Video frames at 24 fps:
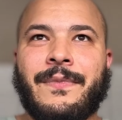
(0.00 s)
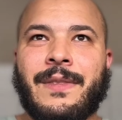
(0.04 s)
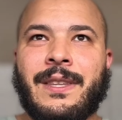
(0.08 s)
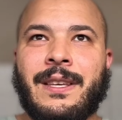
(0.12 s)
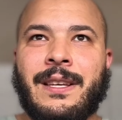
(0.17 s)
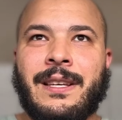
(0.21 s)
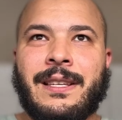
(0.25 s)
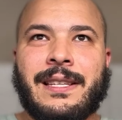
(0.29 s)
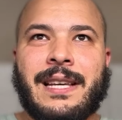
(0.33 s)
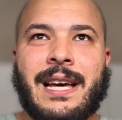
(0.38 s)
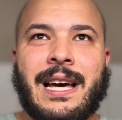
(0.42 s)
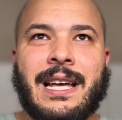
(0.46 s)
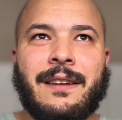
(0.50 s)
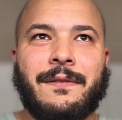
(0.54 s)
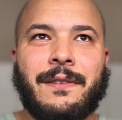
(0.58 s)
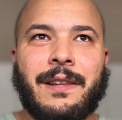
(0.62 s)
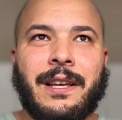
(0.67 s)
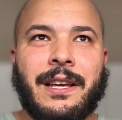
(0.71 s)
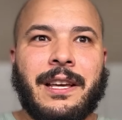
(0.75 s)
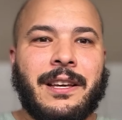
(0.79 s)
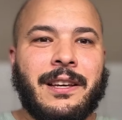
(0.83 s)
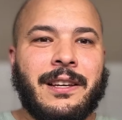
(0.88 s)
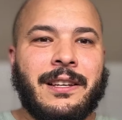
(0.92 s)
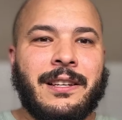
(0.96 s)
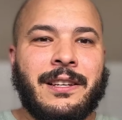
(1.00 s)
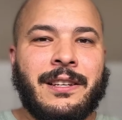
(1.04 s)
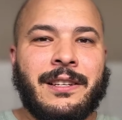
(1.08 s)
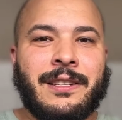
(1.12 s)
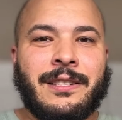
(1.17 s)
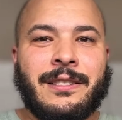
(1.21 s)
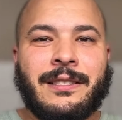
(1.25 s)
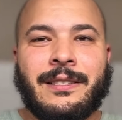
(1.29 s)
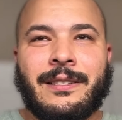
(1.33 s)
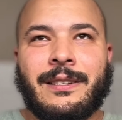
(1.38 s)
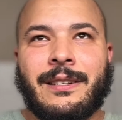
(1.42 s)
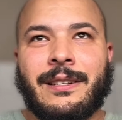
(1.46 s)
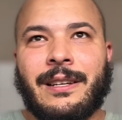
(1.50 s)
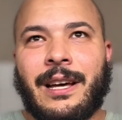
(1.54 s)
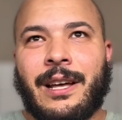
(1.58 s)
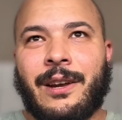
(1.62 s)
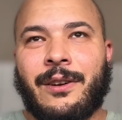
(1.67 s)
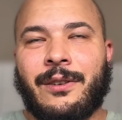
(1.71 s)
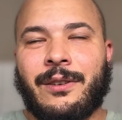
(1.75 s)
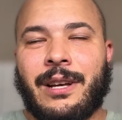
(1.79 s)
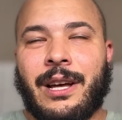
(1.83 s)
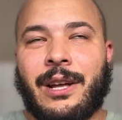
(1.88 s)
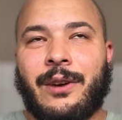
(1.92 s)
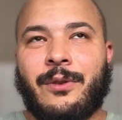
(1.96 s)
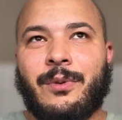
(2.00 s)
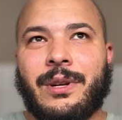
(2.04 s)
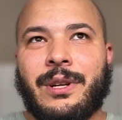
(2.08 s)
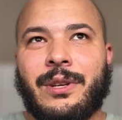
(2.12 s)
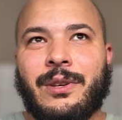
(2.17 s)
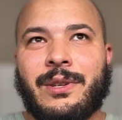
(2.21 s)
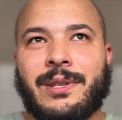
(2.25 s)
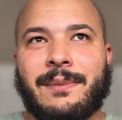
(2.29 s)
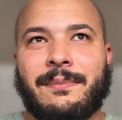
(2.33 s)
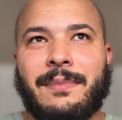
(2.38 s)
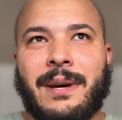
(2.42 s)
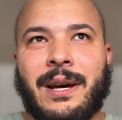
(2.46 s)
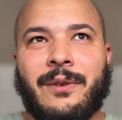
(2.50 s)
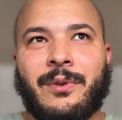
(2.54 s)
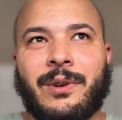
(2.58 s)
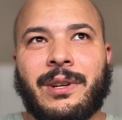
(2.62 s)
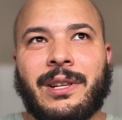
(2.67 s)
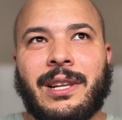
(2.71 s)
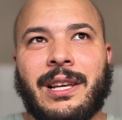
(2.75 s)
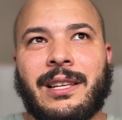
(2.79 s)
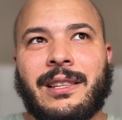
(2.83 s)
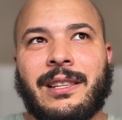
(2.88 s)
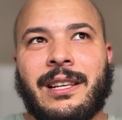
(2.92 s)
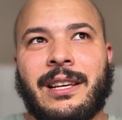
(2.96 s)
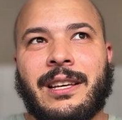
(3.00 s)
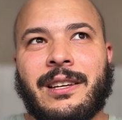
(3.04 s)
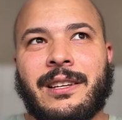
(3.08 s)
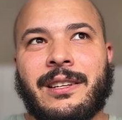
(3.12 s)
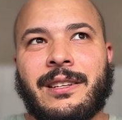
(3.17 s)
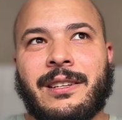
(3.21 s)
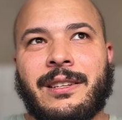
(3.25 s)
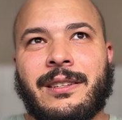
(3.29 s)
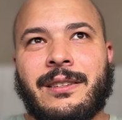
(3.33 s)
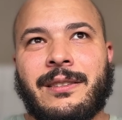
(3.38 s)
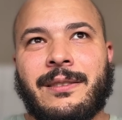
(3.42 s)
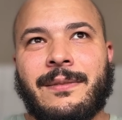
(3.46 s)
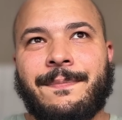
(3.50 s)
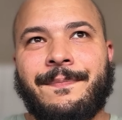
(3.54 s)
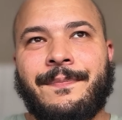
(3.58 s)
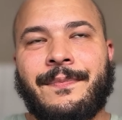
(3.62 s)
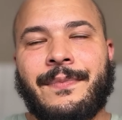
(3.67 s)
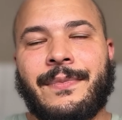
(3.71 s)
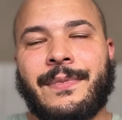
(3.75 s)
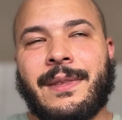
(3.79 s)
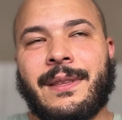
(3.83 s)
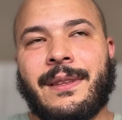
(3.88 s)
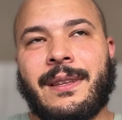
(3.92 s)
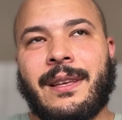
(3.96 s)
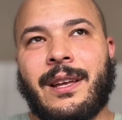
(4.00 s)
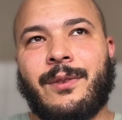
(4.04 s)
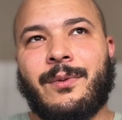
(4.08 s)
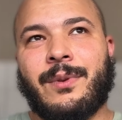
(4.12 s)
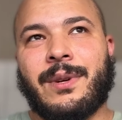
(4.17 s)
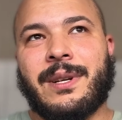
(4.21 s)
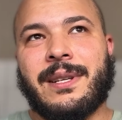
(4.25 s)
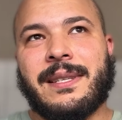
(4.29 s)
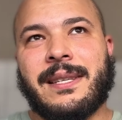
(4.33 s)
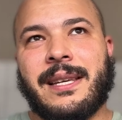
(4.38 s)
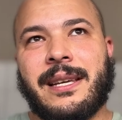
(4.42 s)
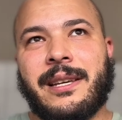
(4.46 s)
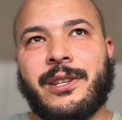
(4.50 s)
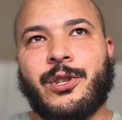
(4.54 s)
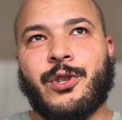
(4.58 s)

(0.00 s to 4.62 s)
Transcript: he's kind of like I don't want to use a bad word, like a, I don't want to say a